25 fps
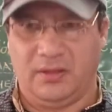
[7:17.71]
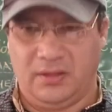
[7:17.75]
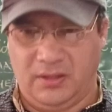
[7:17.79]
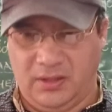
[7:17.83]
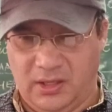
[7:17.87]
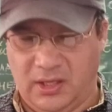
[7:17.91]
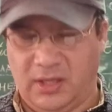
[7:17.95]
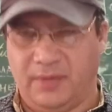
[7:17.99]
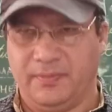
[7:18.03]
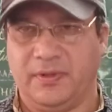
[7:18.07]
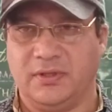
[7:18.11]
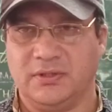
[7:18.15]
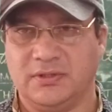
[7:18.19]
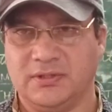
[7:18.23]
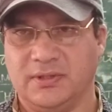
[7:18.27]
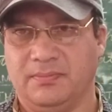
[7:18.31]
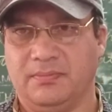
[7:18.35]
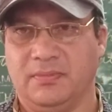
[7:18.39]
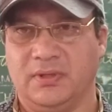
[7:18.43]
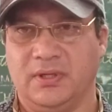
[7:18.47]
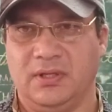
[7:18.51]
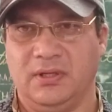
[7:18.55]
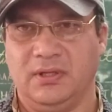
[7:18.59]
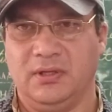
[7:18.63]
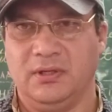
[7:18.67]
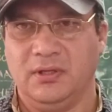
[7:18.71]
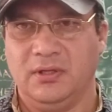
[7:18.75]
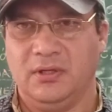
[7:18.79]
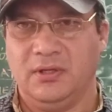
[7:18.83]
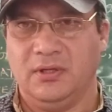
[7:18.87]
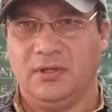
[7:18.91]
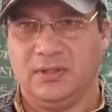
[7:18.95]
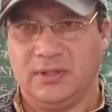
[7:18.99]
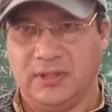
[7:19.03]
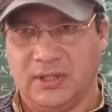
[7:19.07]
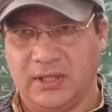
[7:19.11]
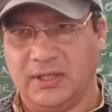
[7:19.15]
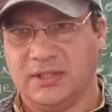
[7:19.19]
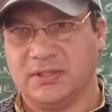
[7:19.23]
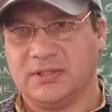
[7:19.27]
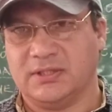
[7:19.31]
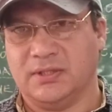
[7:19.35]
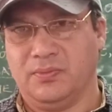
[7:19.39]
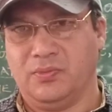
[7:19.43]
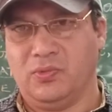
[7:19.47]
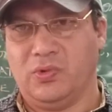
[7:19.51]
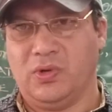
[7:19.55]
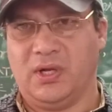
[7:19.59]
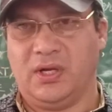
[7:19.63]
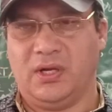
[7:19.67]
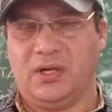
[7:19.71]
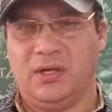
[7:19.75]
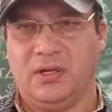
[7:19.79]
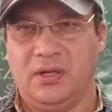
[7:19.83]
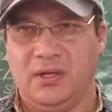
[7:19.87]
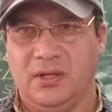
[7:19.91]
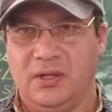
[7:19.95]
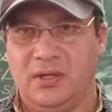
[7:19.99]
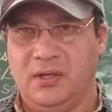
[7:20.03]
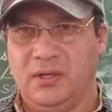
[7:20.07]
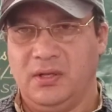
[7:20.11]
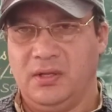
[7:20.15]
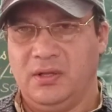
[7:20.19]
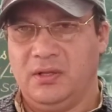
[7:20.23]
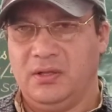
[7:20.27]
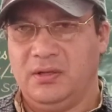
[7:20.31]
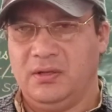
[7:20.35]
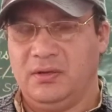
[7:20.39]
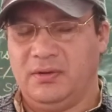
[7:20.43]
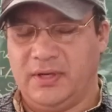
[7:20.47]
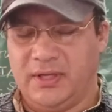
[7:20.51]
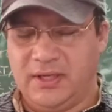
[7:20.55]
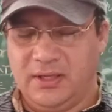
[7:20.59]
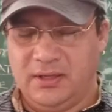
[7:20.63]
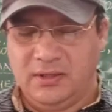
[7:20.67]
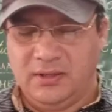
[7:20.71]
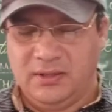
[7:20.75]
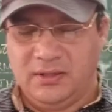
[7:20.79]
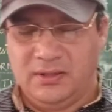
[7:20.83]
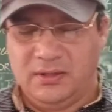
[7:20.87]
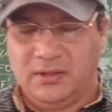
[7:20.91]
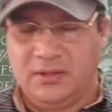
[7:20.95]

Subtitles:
harming somebody, killing someone, right?